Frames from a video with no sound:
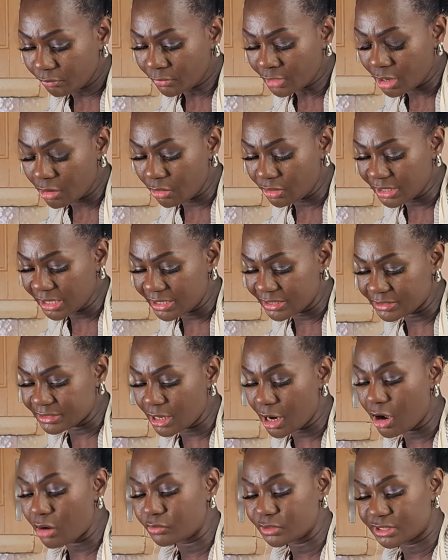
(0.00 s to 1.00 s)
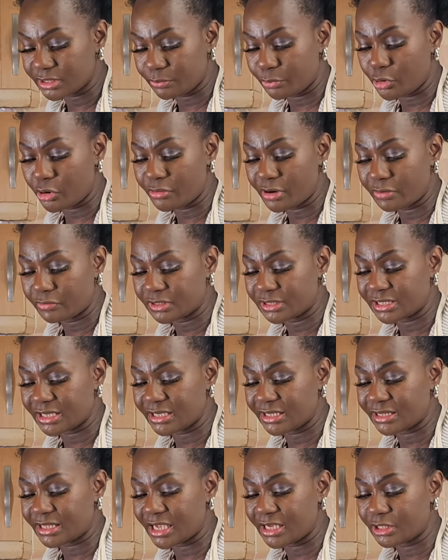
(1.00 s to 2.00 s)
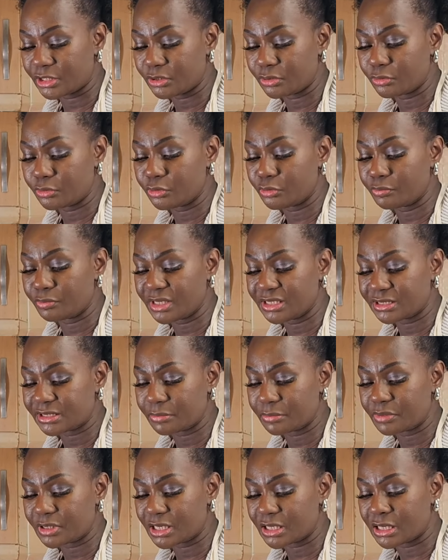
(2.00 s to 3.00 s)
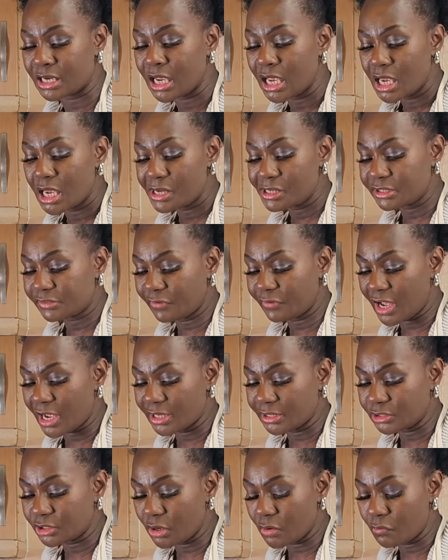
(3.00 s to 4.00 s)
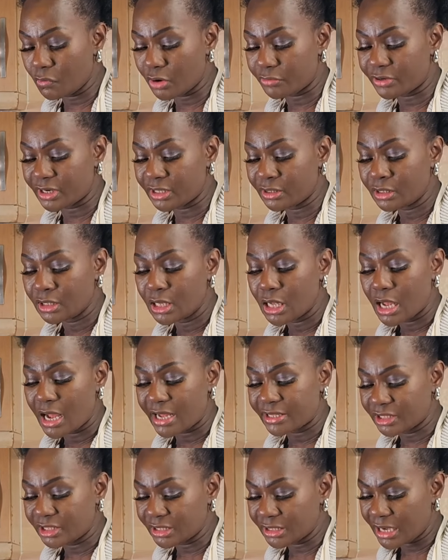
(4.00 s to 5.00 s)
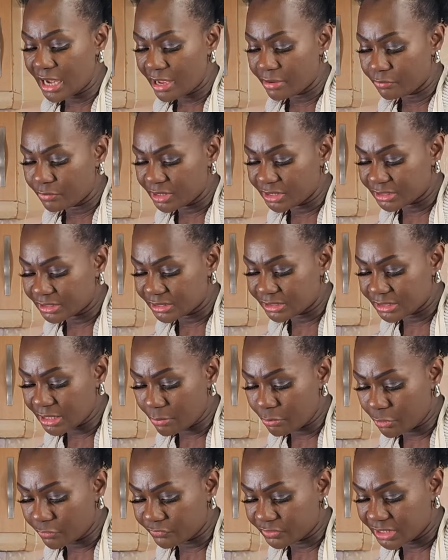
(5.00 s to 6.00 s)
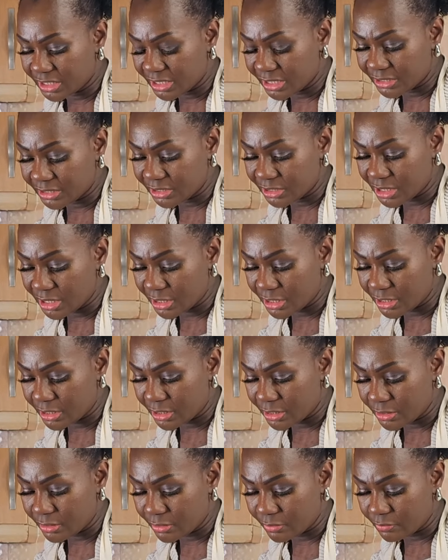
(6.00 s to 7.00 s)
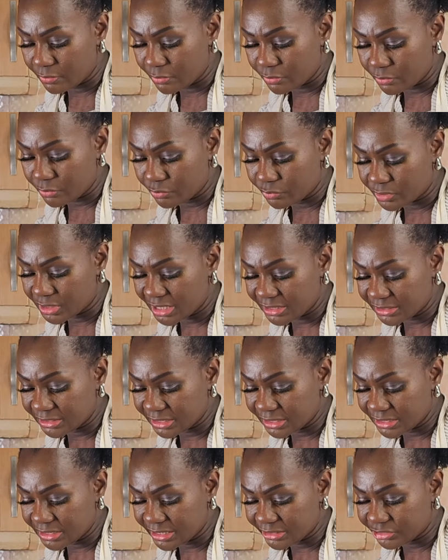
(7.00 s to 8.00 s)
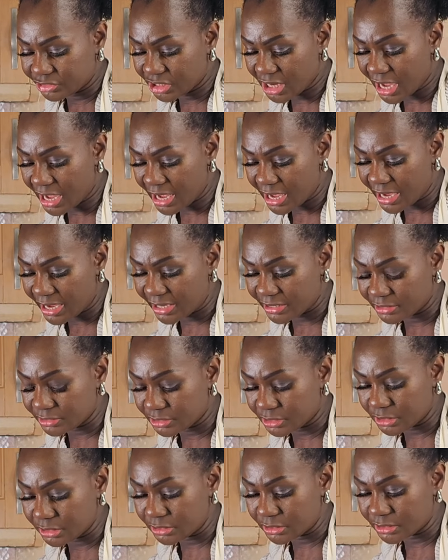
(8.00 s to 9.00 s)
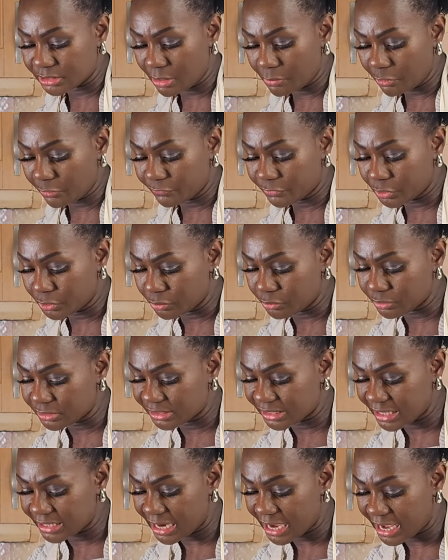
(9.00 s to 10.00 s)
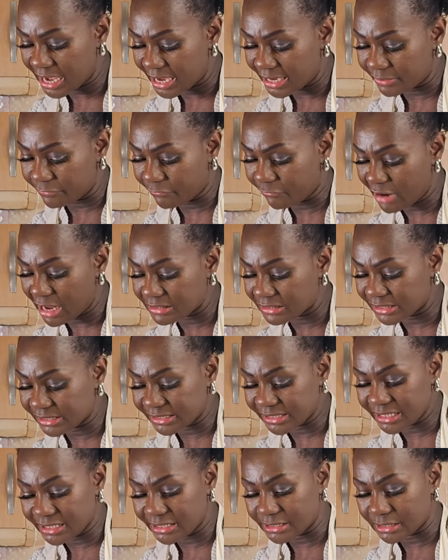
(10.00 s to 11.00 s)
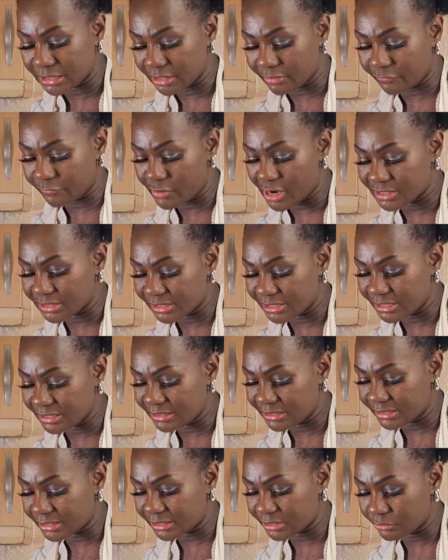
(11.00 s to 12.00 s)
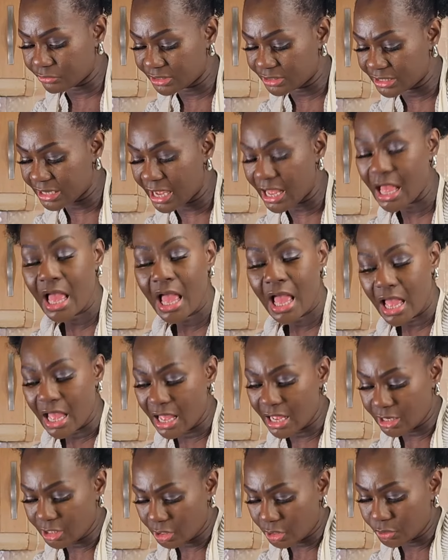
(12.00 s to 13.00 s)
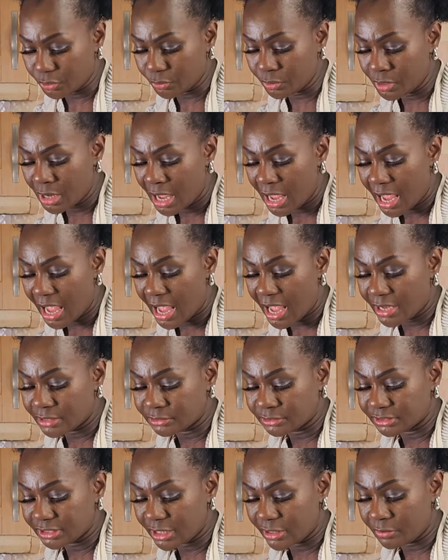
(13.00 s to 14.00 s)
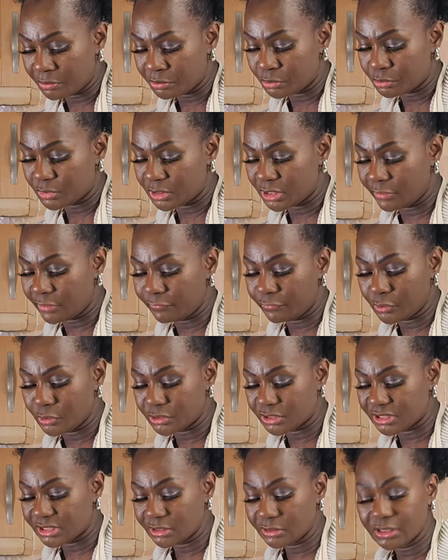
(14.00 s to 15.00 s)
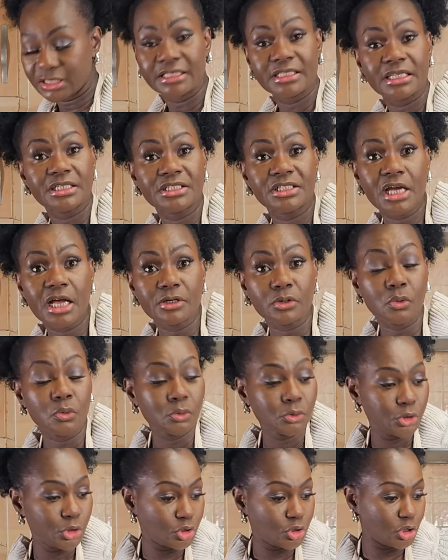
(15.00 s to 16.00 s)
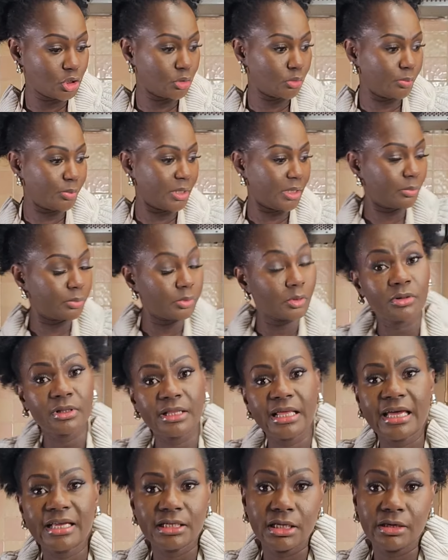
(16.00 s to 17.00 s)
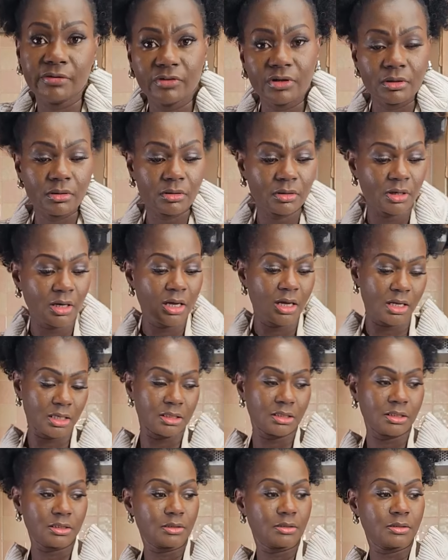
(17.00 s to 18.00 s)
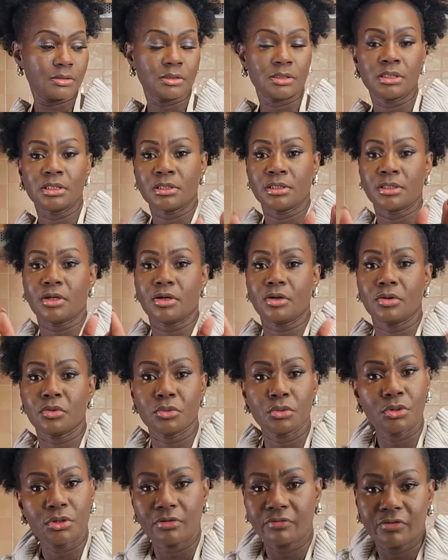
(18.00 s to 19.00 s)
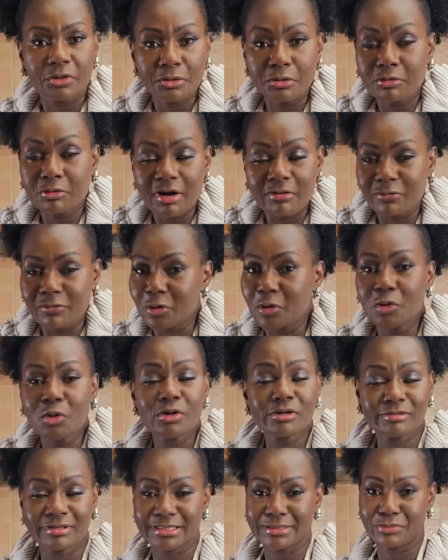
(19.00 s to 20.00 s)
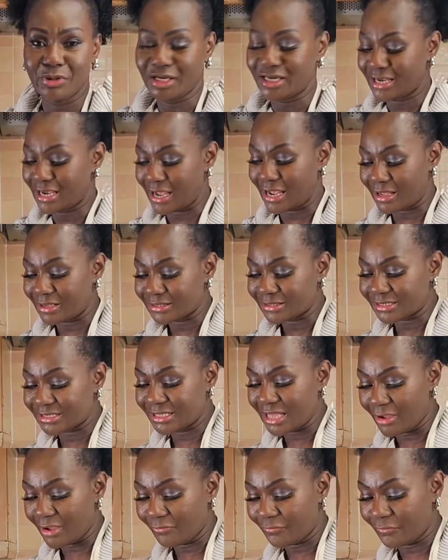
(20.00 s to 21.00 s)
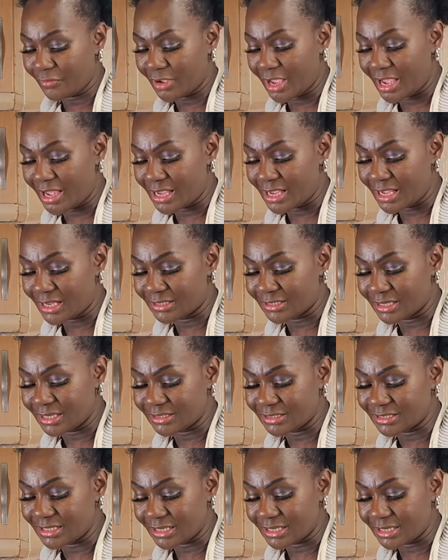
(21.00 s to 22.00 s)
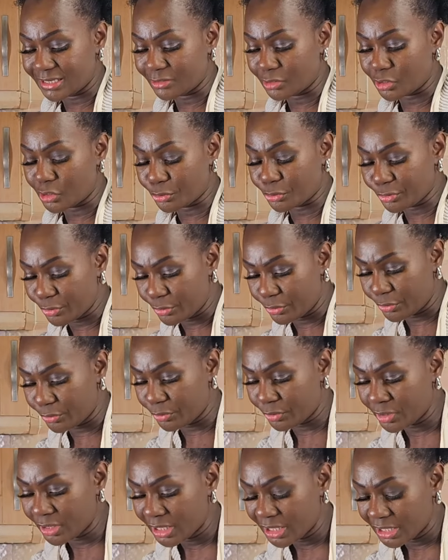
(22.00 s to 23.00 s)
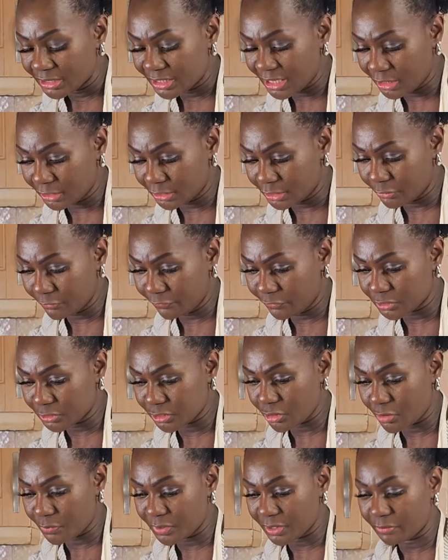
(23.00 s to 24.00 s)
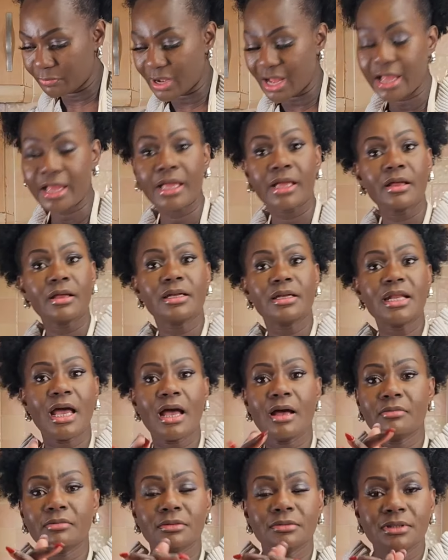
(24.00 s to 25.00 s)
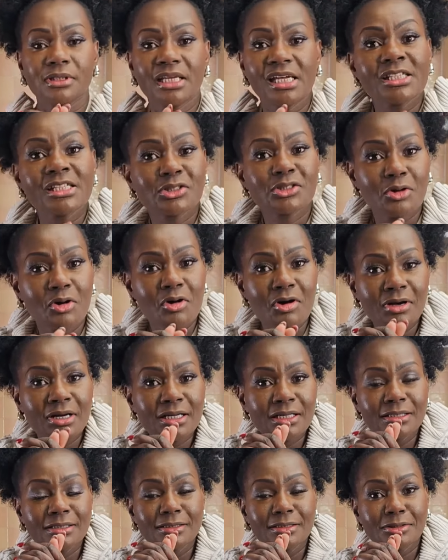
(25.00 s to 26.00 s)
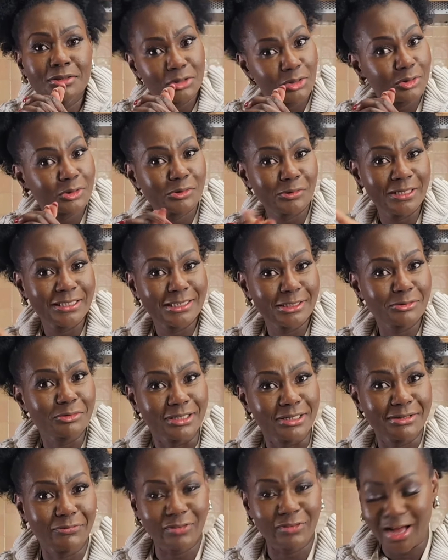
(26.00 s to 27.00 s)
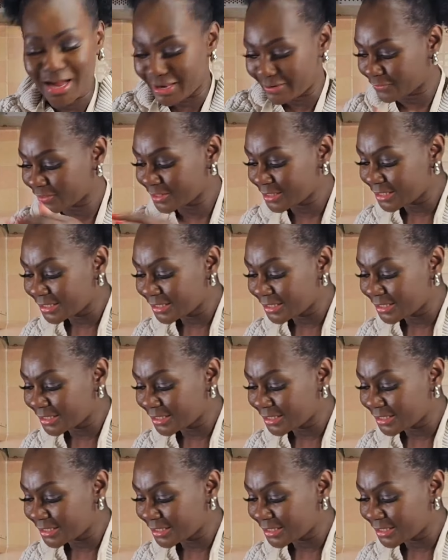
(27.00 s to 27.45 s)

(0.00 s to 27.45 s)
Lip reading: Okay. Oh, Deborah was saying thank you. You missed the beginning. It's fine. Don't worry. I think I missed some of the things in the chat. And some of you who said hi. Francine. If Francine is still here, hello. And if you're still in the chat, all you new people, and even all of you who have always been here, Steph and the crew, thank you for stopping by. Now, let's talk your 2025.